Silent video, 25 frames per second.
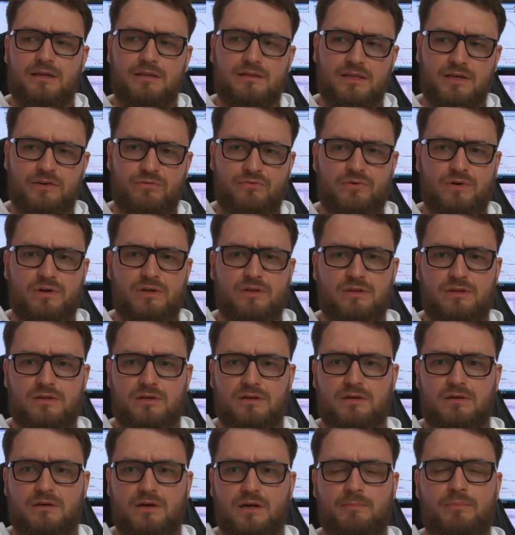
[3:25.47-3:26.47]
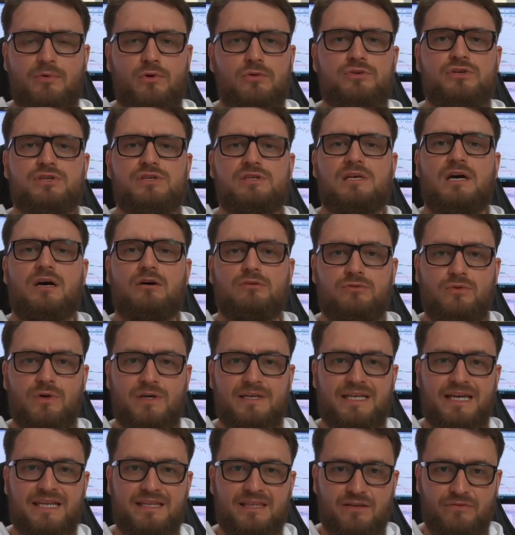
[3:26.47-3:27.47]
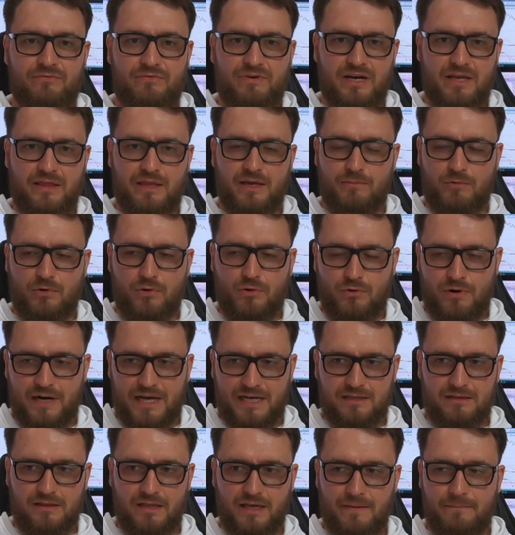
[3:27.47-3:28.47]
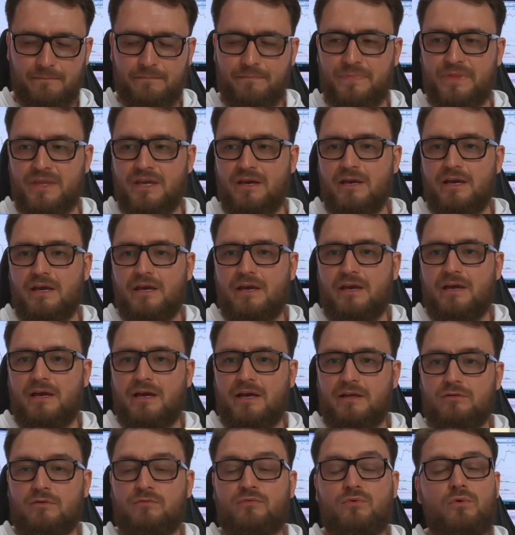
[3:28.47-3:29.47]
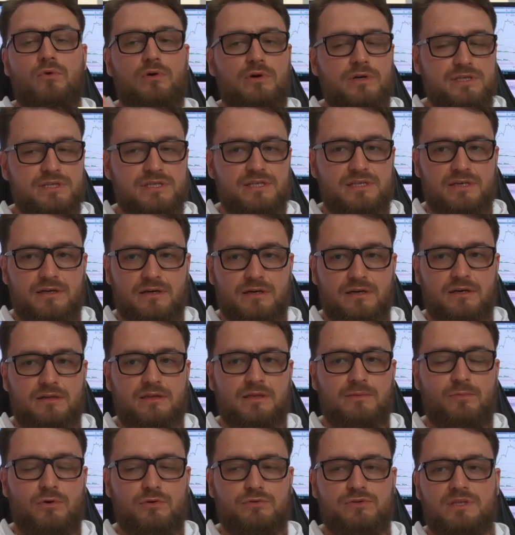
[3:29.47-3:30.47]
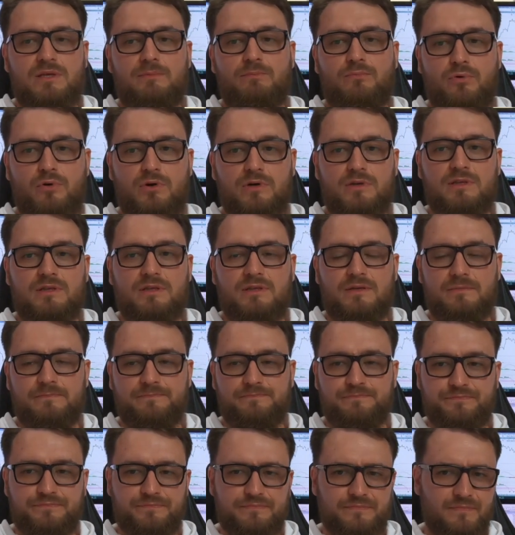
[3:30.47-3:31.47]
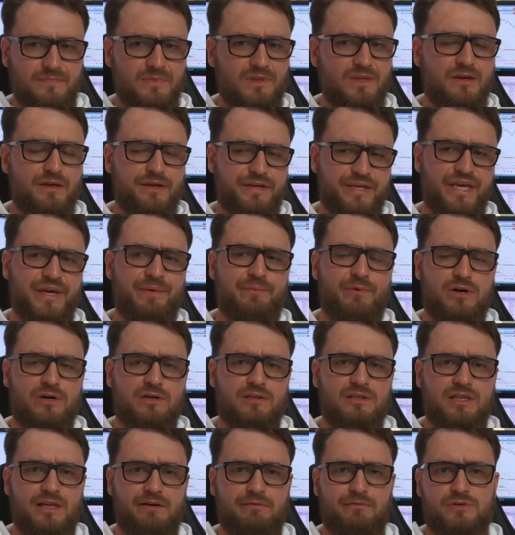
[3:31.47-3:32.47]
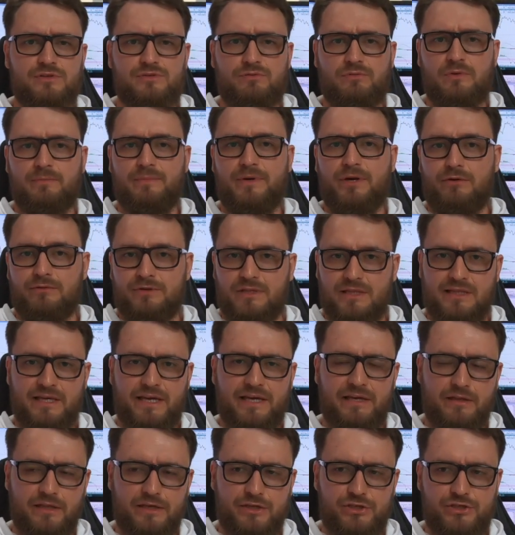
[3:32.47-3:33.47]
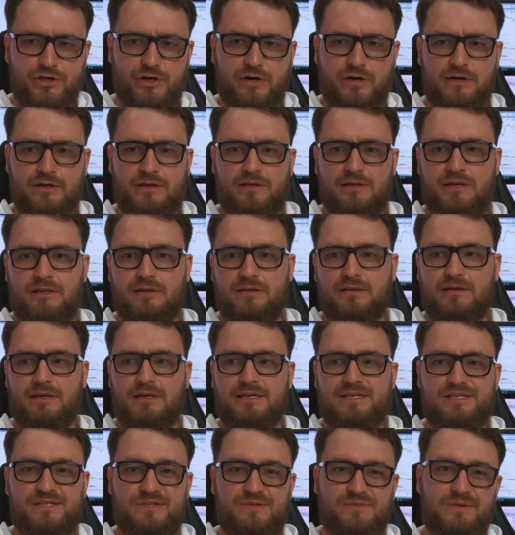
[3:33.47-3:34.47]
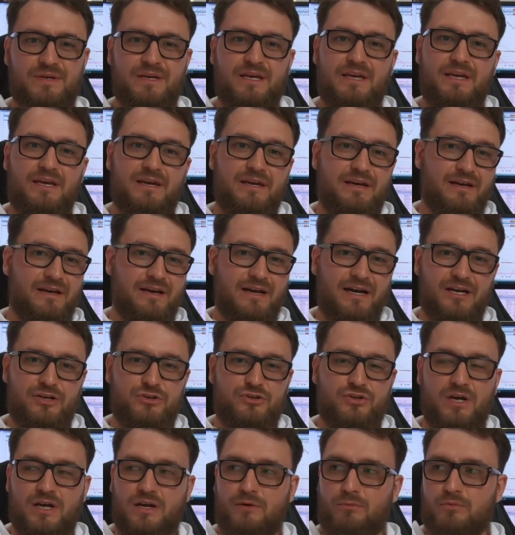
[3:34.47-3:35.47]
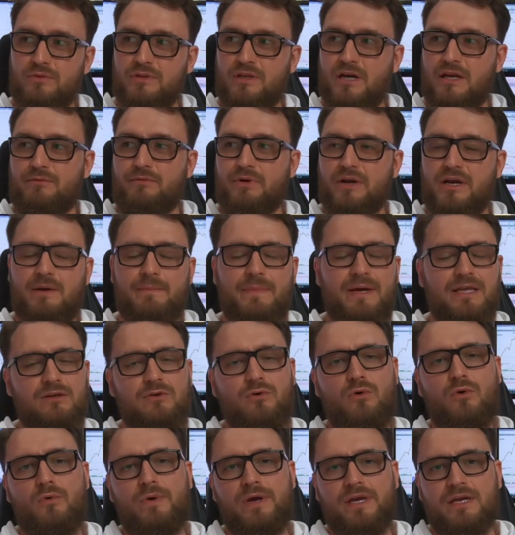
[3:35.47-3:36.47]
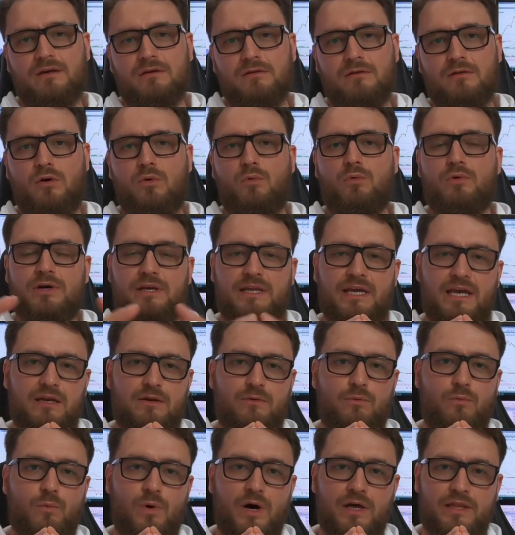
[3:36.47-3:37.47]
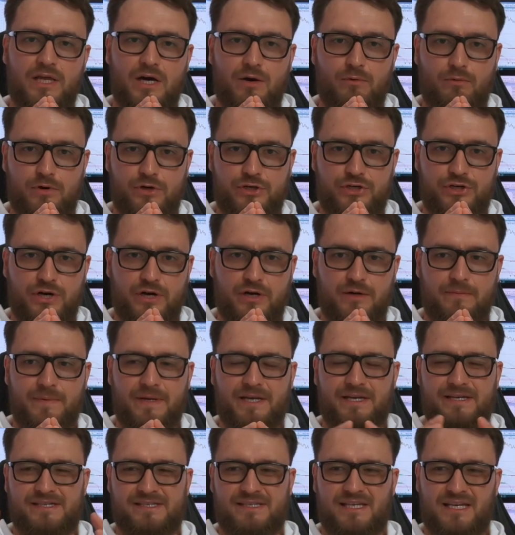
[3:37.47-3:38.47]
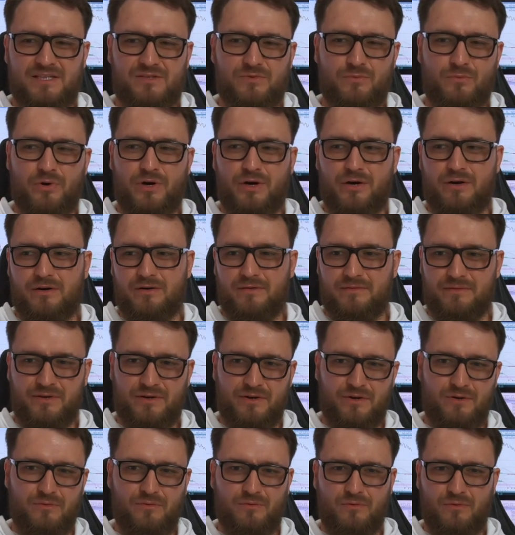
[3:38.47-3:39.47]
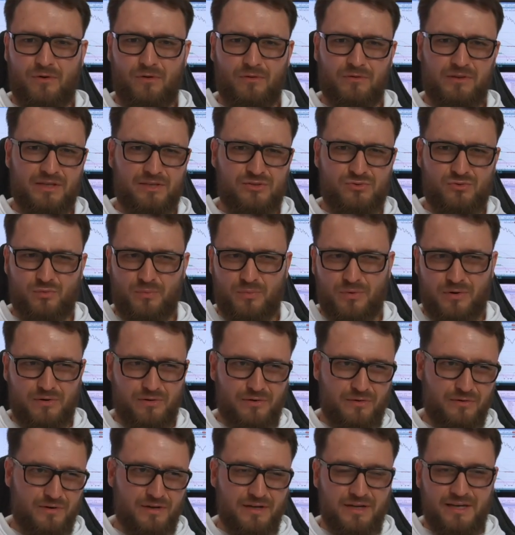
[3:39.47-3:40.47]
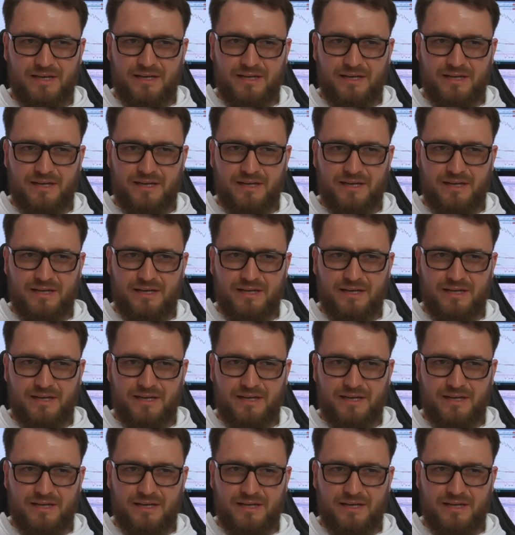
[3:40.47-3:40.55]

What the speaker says: different approaches how to identify them correctly. And of course, the most important key market levels will be on the daily chart, and as I would not recommend going lower than 1 hour chart, because that's where, you know, all the super